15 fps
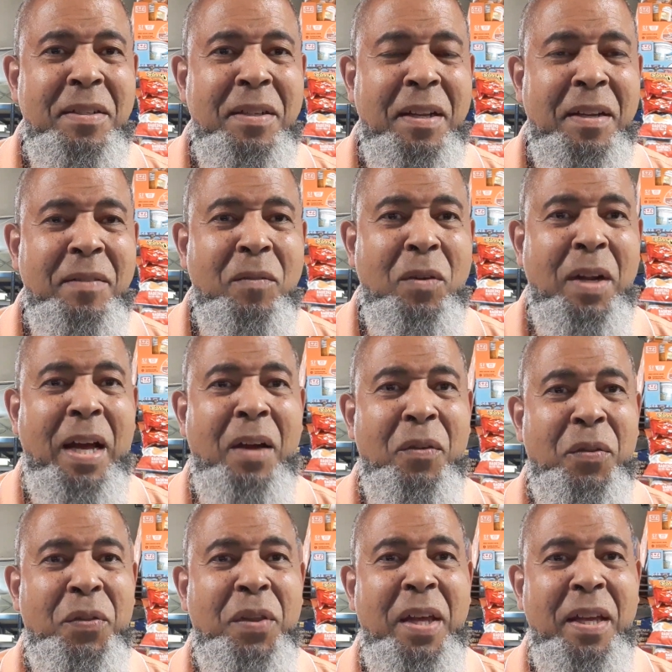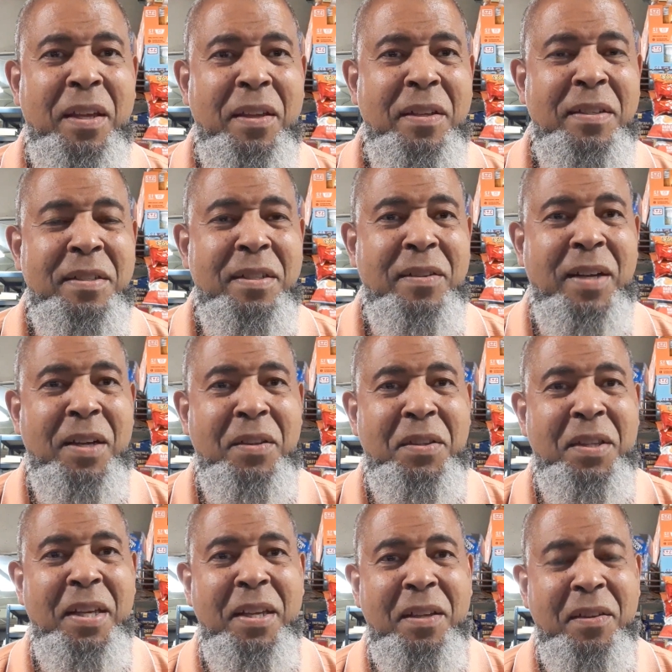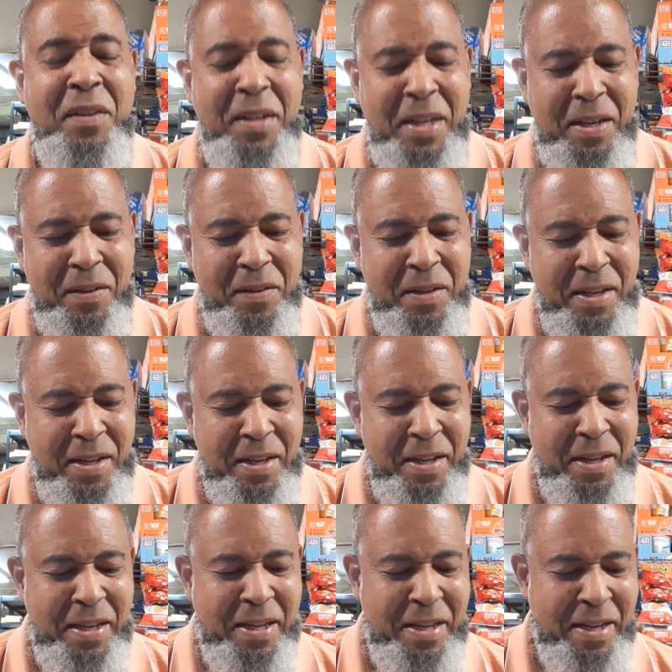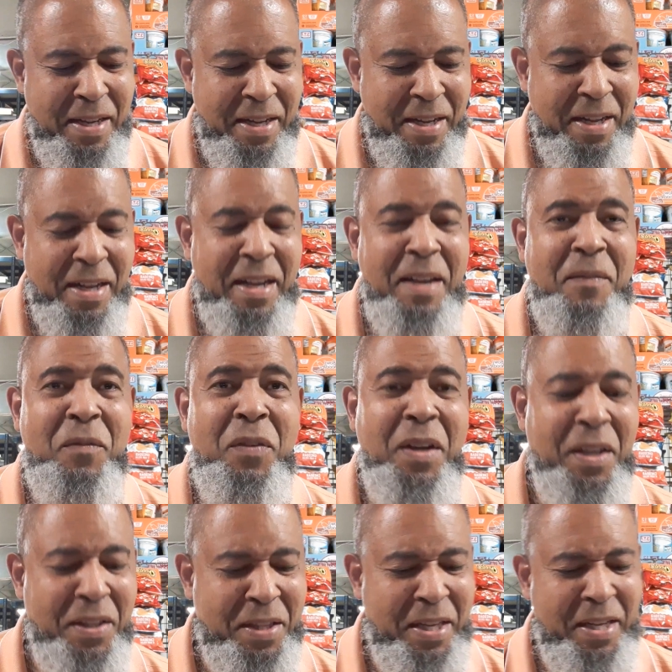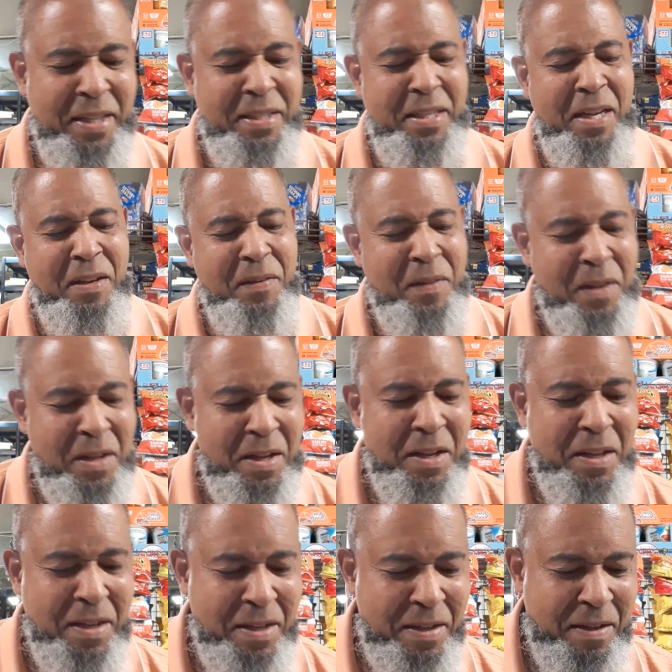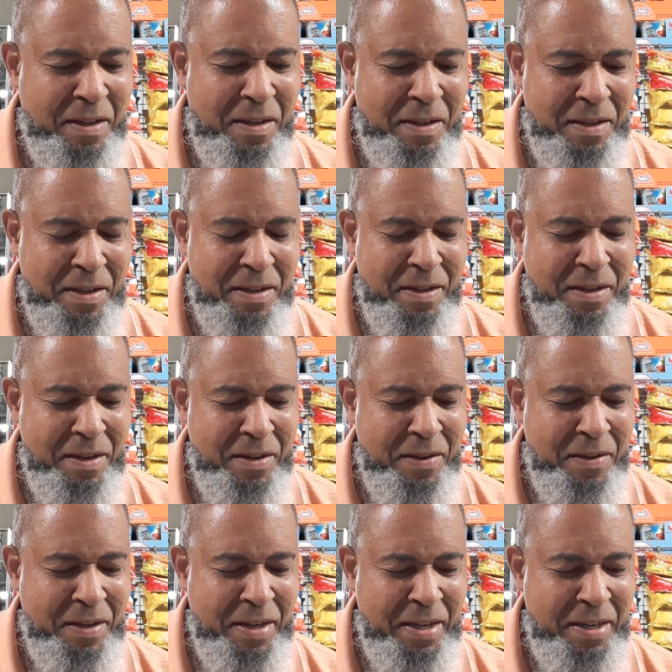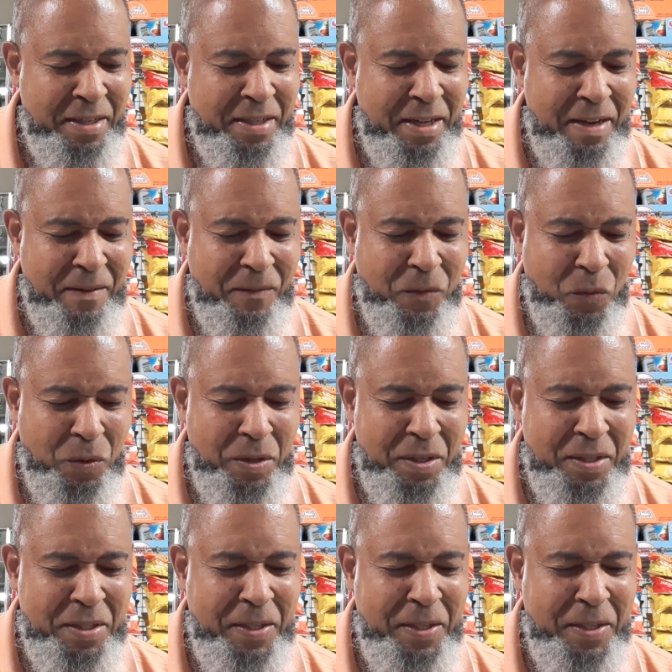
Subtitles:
They want to outthink you, still outthink you and out and figure things out, ahead of time for you.